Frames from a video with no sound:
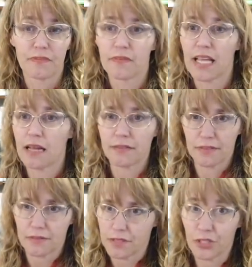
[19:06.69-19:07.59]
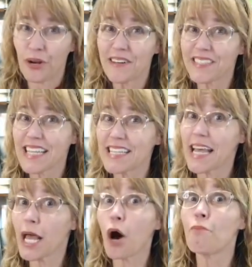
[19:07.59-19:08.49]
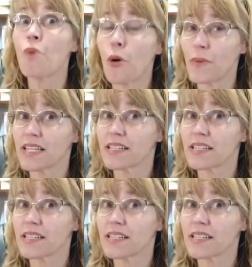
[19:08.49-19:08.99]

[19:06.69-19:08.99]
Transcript: Now, you notice I say a moment.